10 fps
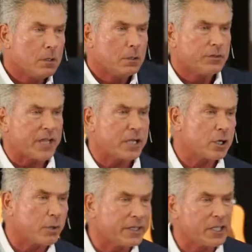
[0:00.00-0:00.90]

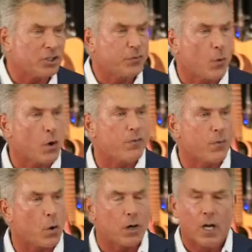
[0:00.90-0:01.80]
Second Corinthians 4
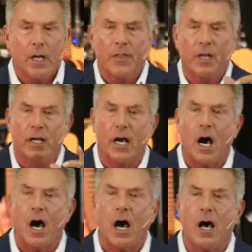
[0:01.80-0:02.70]
4, the
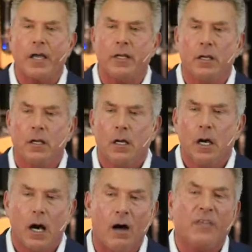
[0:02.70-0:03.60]
God
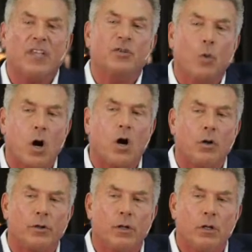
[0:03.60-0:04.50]
of this
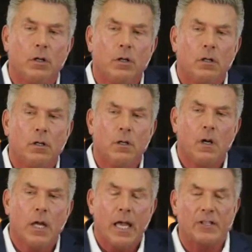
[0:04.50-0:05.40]
world
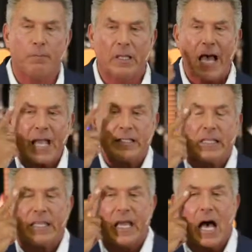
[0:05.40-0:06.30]
has
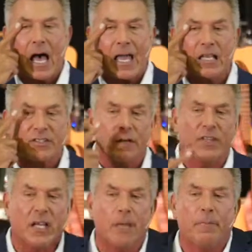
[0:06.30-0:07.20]
blinded the eyes of
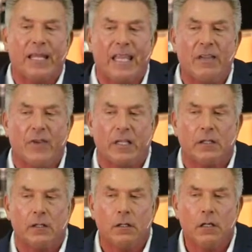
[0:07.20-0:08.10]
the
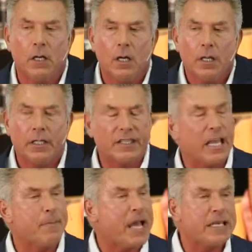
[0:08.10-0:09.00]
unbelieving that
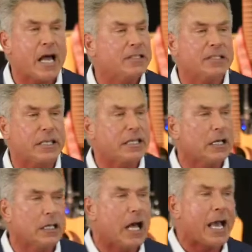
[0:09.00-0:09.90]
they might not see
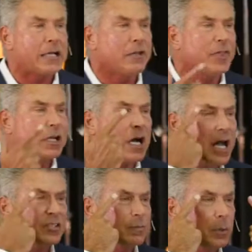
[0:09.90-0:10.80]
the light of the
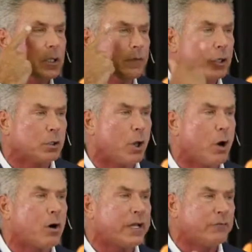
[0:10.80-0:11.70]
gospel of the
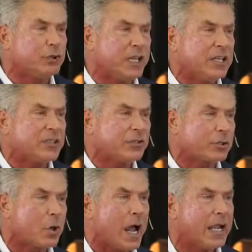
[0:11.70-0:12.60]
glory of Jesus
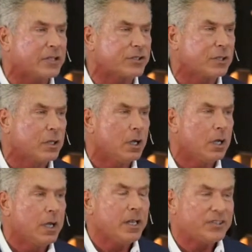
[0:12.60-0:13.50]
Christ.
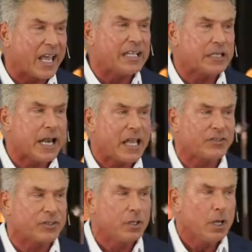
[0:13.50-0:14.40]
Satan
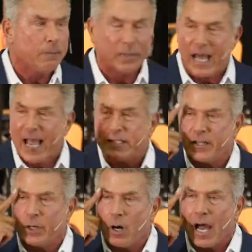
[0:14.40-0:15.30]
has
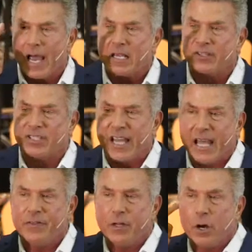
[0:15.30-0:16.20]
blinded their eyes,
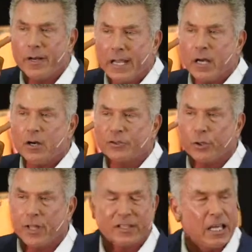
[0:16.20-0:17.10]
deadened their ears,
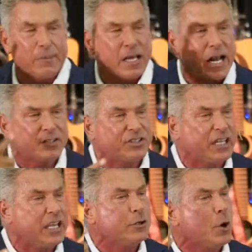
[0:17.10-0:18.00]
so that they may not
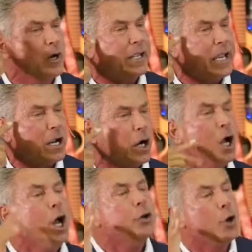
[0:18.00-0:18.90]
see, nor hear,
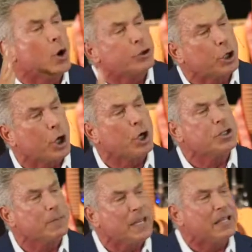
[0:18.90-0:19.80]
nor
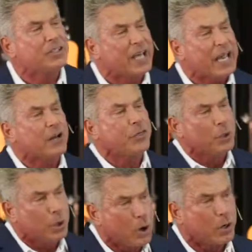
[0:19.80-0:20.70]
turn to me, saith
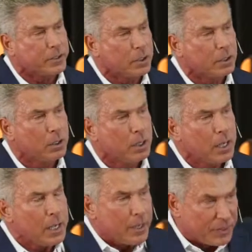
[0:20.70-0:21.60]
the Lord.
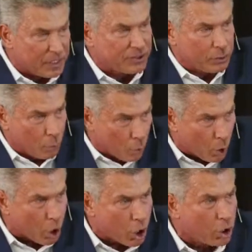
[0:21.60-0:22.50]
This
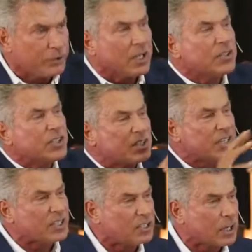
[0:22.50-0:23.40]
world
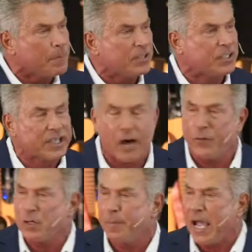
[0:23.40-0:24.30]
system is
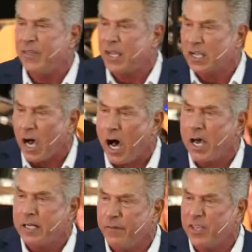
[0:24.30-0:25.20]
governed by the
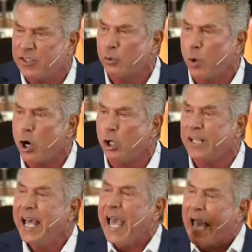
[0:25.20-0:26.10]
God of this
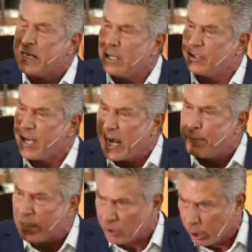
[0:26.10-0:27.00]
world, and his
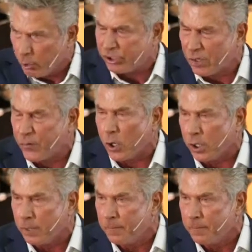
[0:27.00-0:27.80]
name is Lucifer.